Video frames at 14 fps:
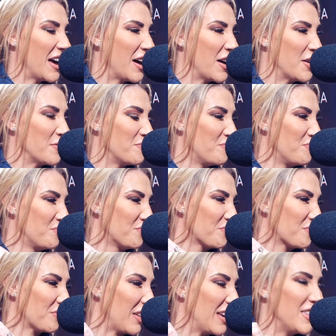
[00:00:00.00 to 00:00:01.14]
In
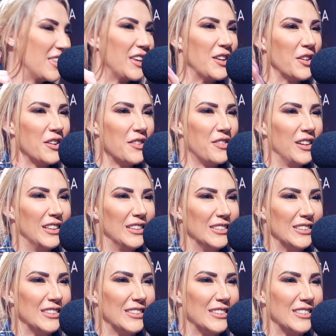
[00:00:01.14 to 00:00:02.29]
the
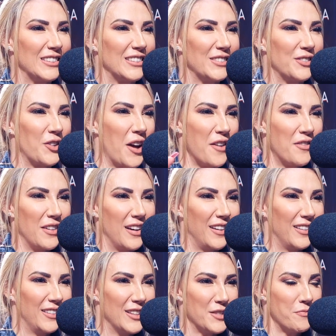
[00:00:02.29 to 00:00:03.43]
universe
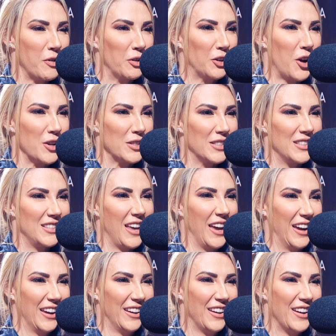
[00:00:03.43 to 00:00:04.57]
forever. This podcast is
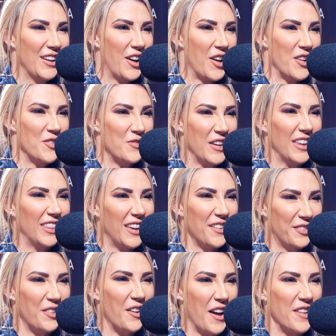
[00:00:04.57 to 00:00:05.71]
there, going to be there
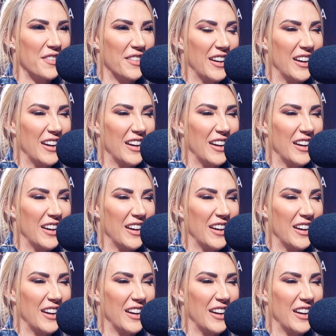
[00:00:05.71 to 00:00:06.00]
forever.